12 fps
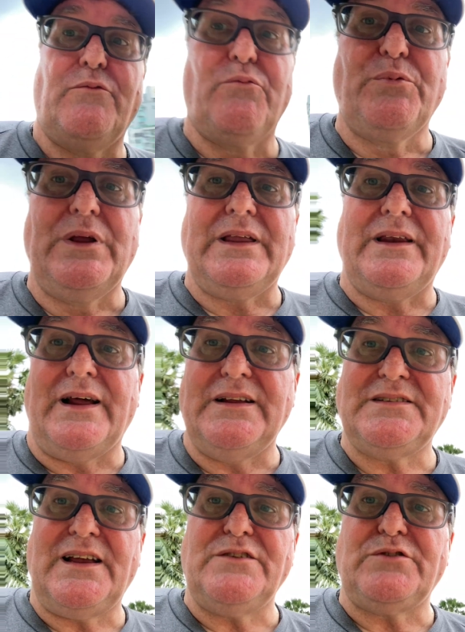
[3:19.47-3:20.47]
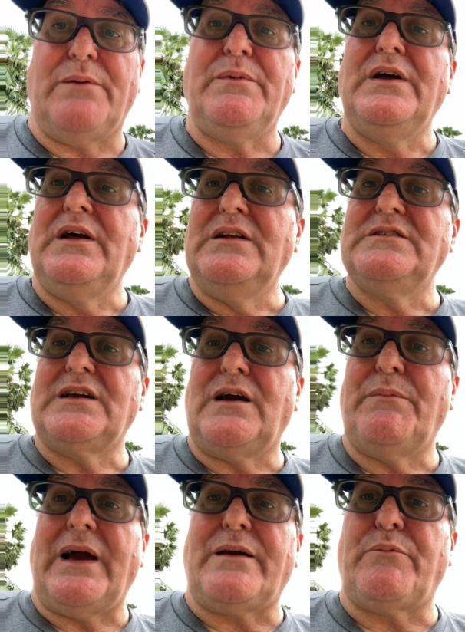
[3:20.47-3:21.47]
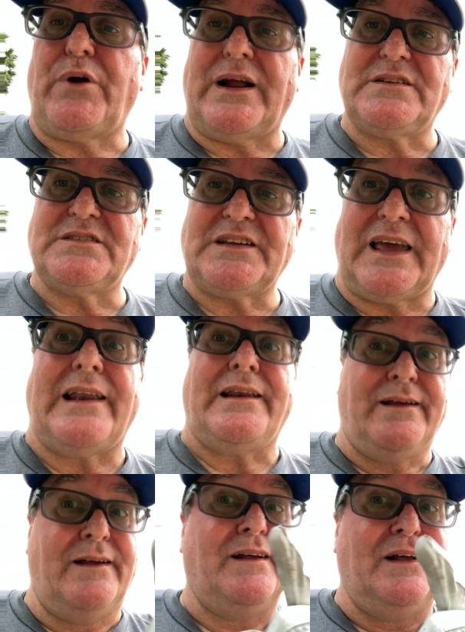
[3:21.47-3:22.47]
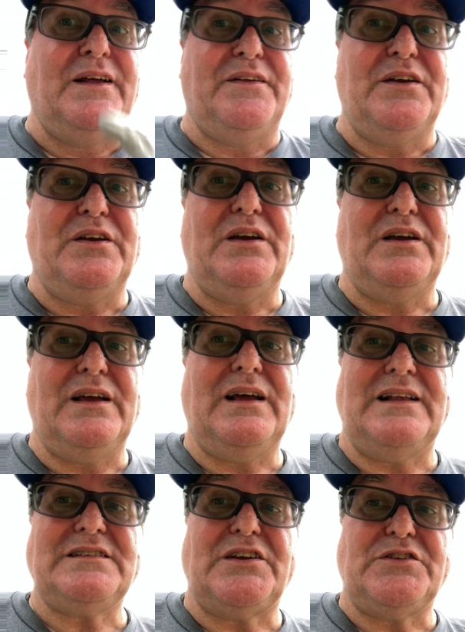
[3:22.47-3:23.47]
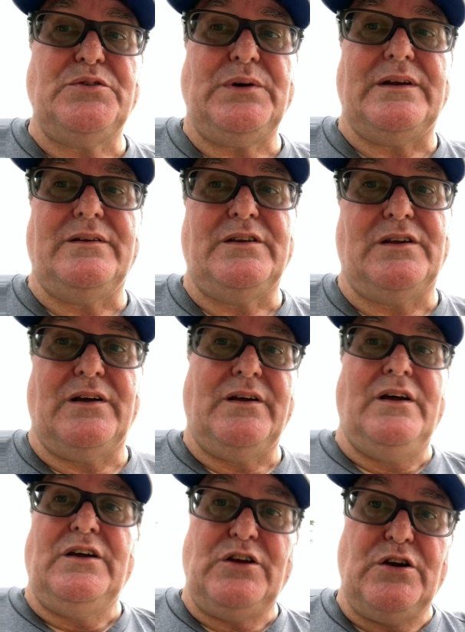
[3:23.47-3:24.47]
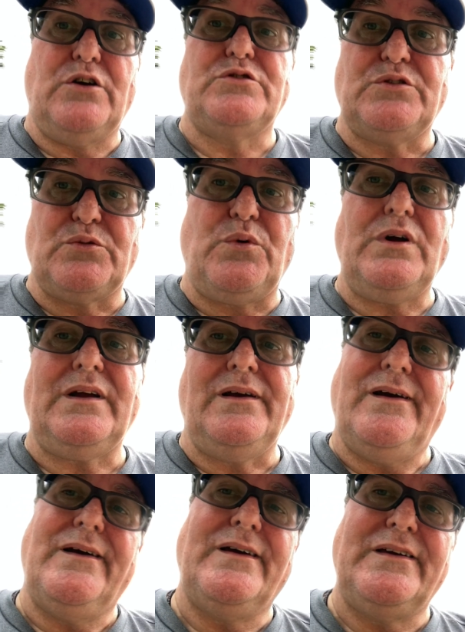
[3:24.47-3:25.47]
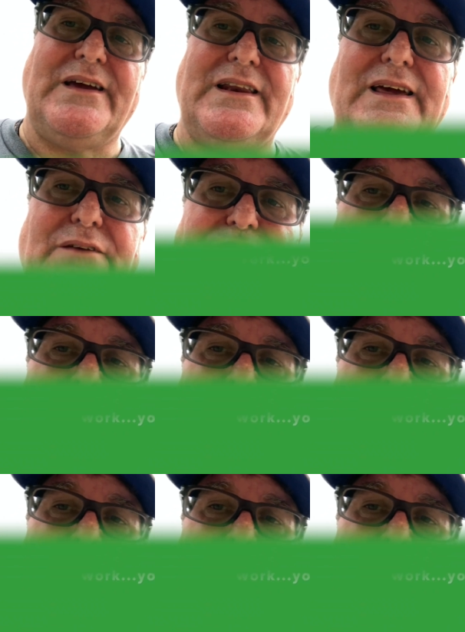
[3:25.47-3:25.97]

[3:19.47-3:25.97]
really nice sand trap to come back and practice again. That's how you do it. You go do the work, you get a gift.